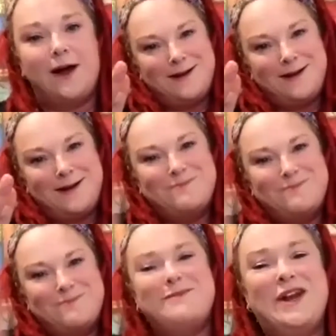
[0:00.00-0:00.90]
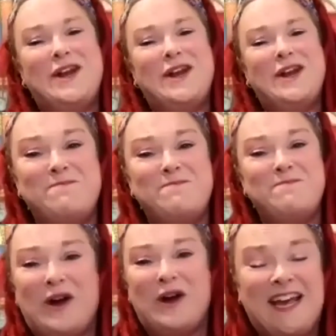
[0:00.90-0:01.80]
Money's a
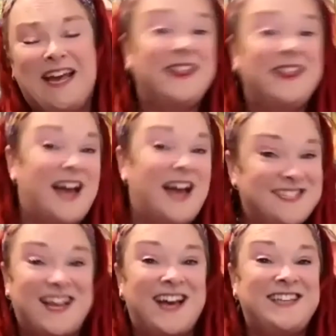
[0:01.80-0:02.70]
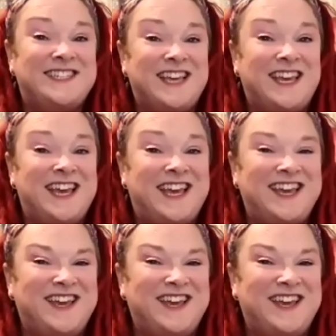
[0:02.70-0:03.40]
bonny lass I see,